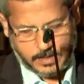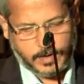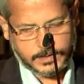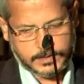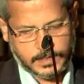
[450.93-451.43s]

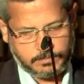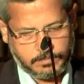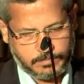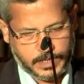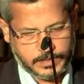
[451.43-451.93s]
rather
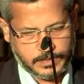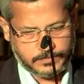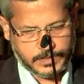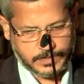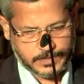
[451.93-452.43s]
than basing a
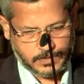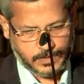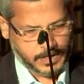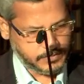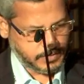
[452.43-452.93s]
decision
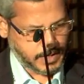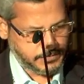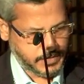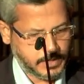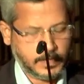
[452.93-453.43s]
on
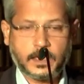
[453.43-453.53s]
angiography.